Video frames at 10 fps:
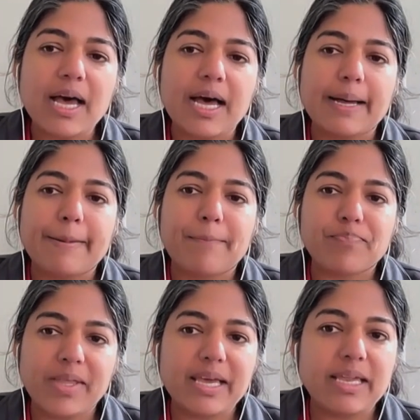
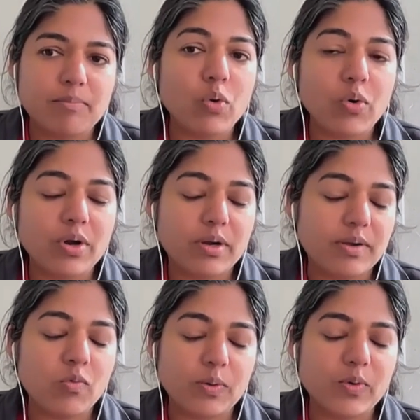And more
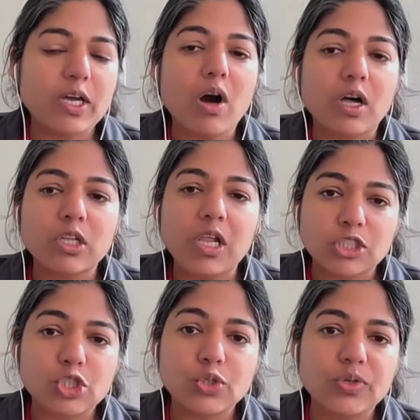what we call
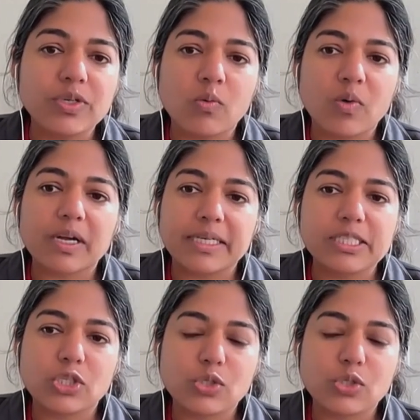longitudinal work needs